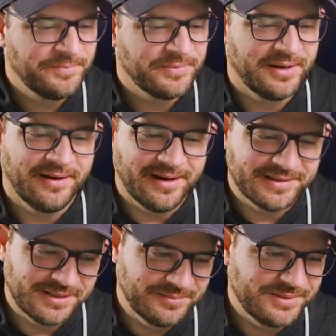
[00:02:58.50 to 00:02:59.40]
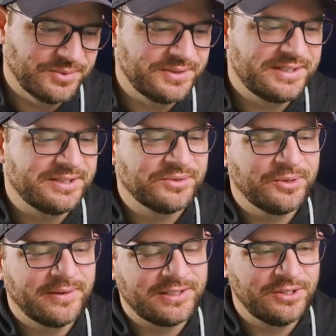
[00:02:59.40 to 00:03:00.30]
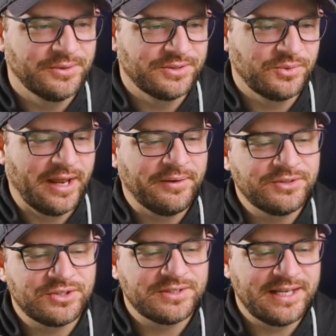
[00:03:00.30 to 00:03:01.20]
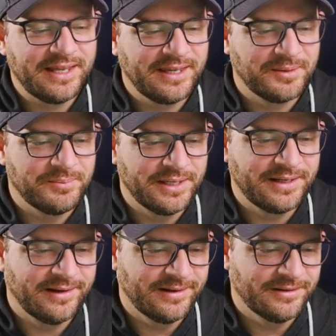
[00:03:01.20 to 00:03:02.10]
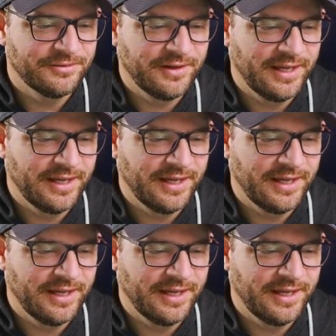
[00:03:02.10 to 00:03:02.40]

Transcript: Awesome. So it's still going to do it. So now it's just taking a bit of